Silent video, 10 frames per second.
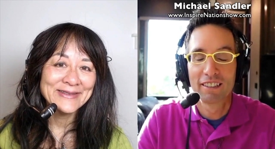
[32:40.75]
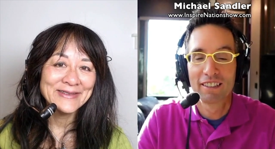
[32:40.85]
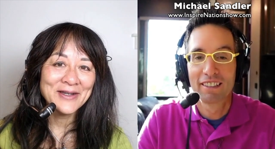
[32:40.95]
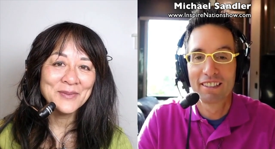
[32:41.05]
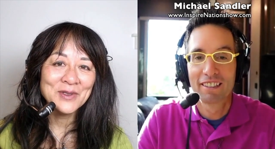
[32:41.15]

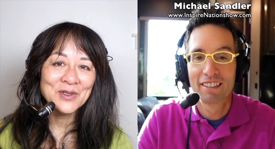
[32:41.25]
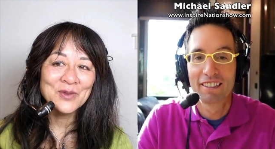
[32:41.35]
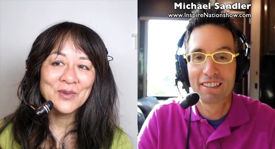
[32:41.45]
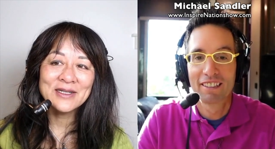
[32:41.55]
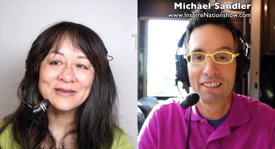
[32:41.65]
Speaker 1: So how about you?
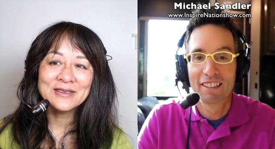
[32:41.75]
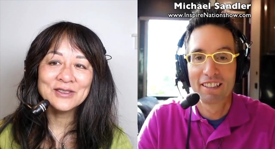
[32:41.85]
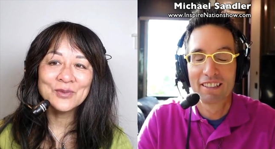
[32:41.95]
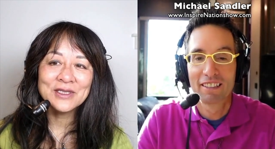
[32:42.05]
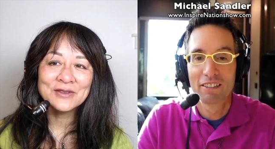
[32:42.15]
What else did
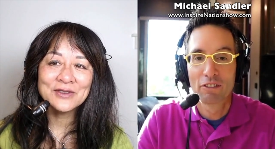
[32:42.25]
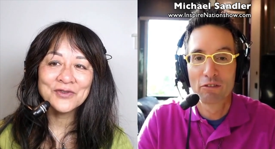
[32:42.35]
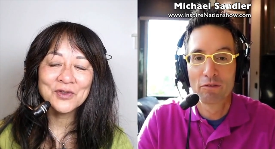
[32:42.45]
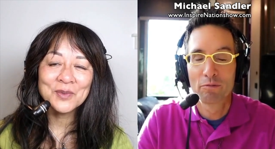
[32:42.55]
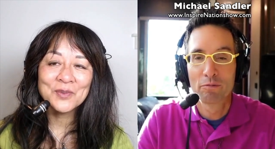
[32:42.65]
you? What else have
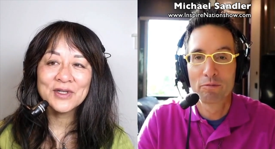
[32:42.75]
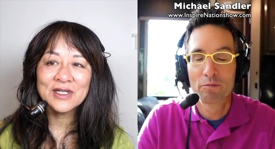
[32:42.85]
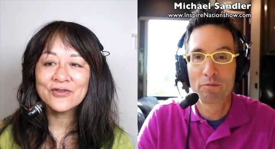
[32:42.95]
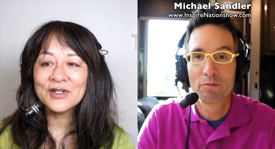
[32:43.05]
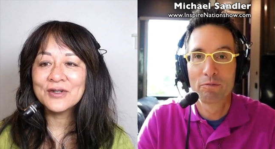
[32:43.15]
you been praying
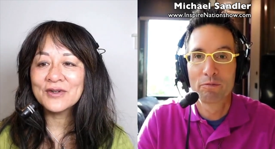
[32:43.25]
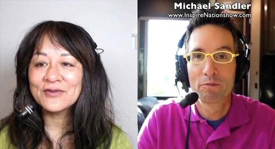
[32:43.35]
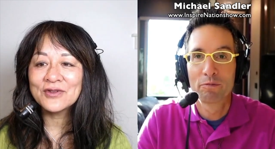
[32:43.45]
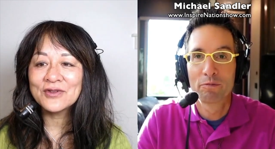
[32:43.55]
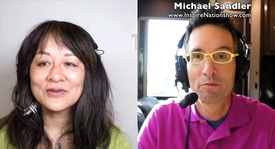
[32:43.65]
for? I don't
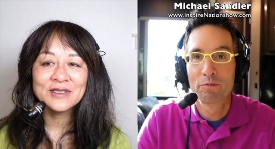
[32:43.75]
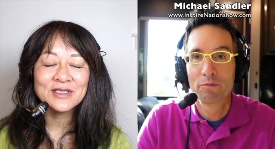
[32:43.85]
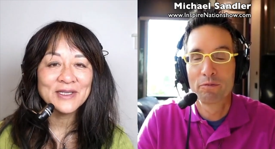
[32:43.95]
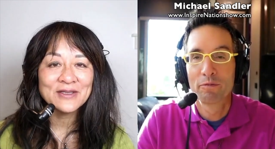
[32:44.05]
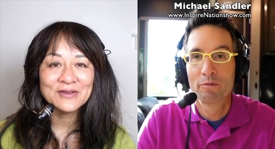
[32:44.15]
have your list,
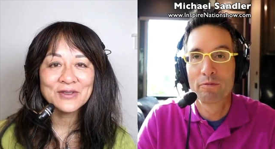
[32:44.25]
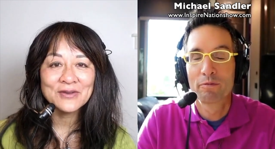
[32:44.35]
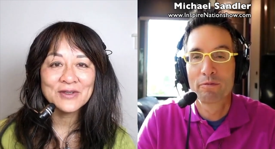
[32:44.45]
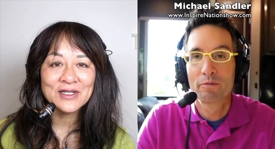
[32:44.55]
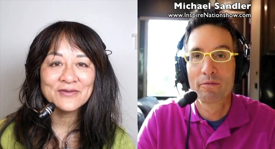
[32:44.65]
Michael, so I
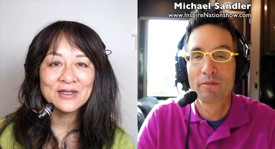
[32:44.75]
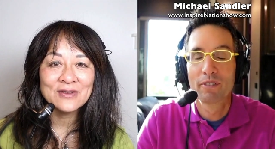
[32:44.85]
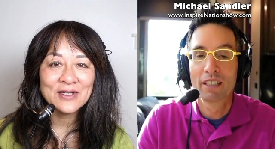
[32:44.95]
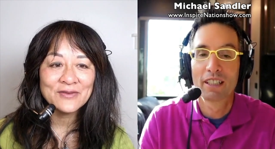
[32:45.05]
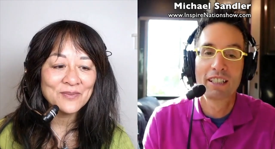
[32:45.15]
don't have I
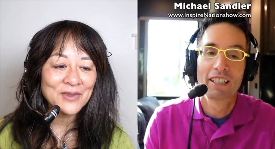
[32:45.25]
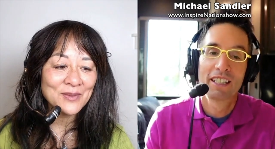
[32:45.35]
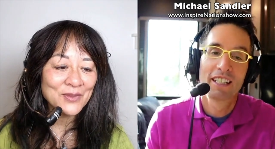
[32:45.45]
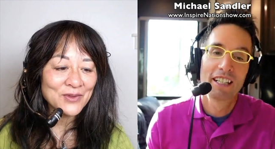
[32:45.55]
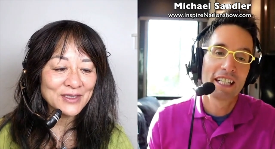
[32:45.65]
don't have it
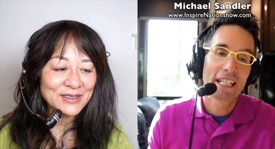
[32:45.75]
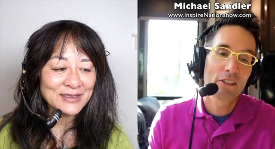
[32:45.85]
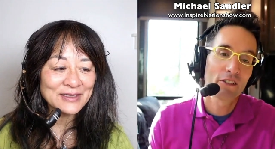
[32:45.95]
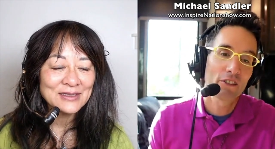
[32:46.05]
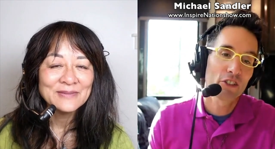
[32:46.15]
memorized yet.
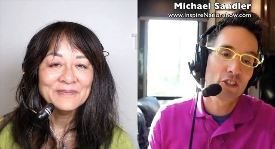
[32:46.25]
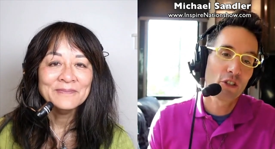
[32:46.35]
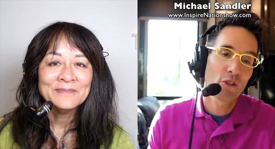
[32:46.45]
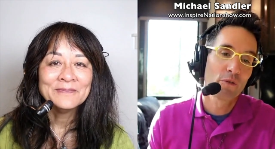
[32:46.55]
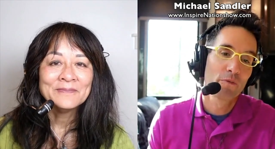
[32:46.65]

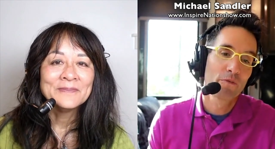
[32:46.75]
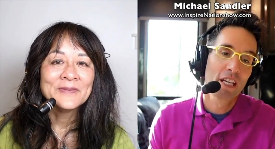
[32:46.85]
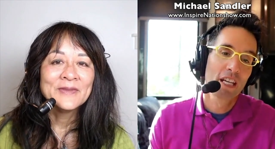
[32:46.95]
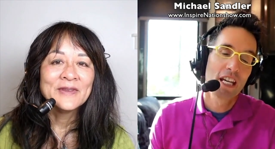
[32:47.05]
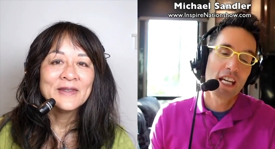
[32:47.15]
Speaker 2: So,
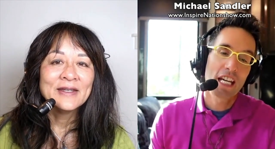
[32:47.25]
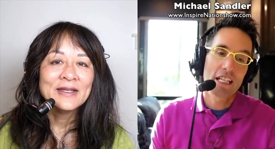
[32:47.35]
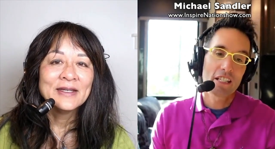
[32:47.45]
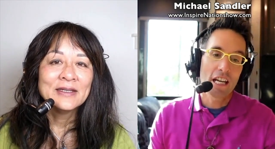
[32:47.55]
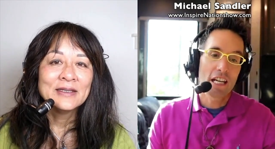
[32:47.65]

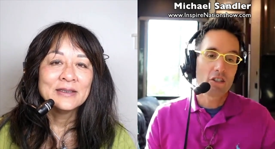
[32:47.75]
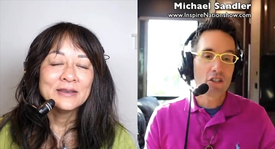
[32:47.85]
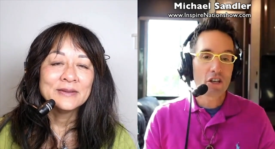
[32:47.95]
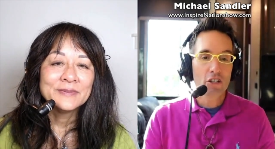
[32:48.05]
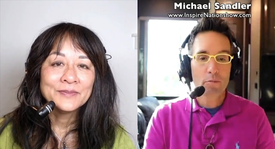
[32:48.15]
it's it's
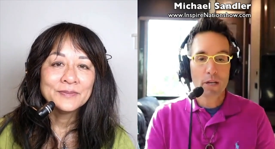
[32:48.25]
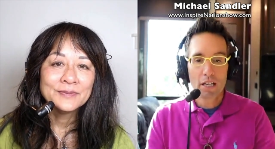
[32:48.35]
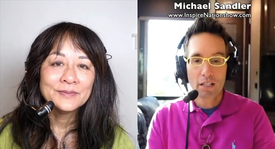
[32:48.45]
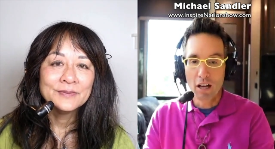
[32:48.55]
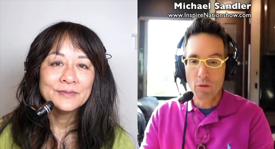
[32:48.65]
just been.
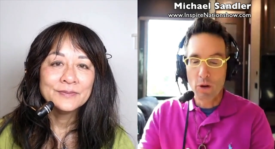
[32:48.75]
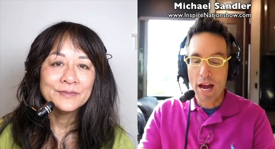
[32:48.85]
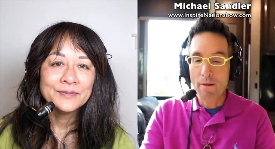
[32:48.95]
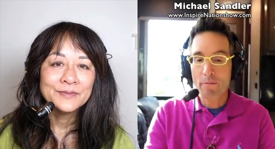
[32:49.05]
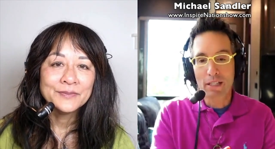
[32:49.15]
I'll, I'll
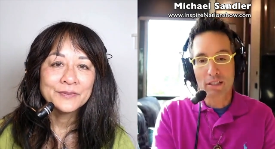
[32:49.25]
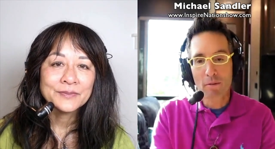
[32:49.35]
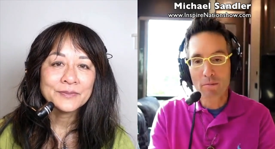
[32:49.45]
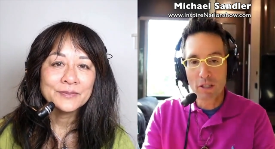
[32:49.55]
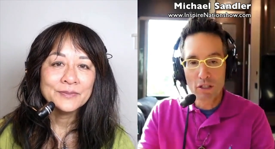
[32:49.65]
wrap things
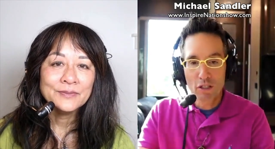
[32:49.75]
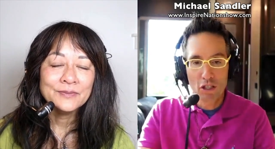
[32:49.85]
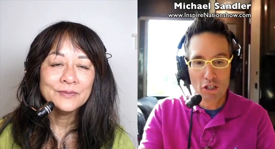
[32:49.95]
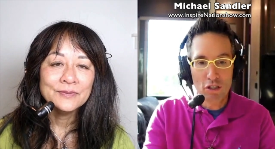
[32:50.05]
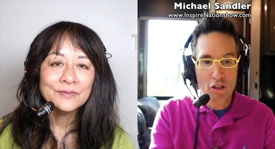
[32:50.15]
up in just
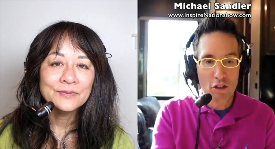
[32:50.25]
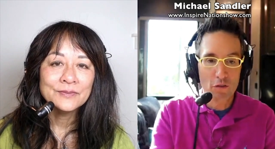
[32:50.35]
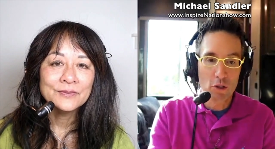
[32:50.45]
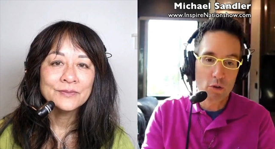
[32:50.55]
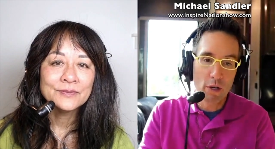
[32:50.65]
just a, a
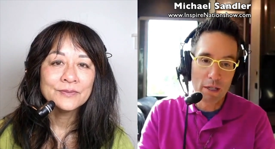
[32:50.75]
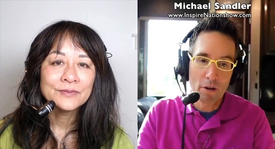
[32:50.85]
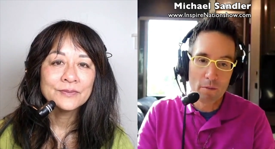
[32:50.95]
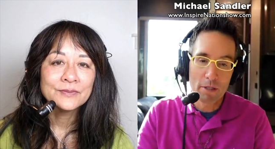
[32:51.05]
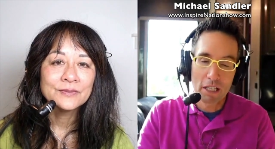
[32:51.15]
few quick
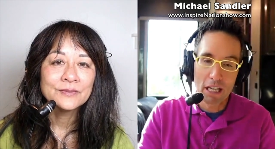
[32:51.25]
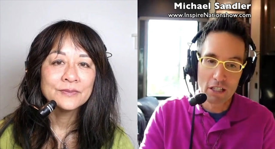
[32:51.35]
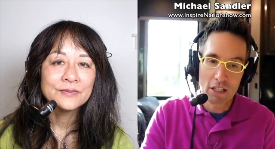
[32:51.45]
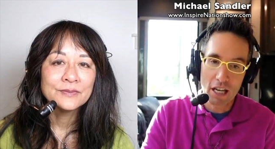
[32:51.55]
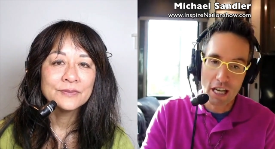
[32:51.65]
moments.
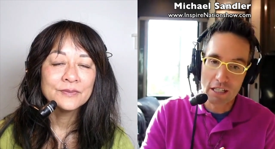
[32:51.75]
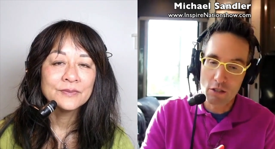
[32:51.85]
It's it's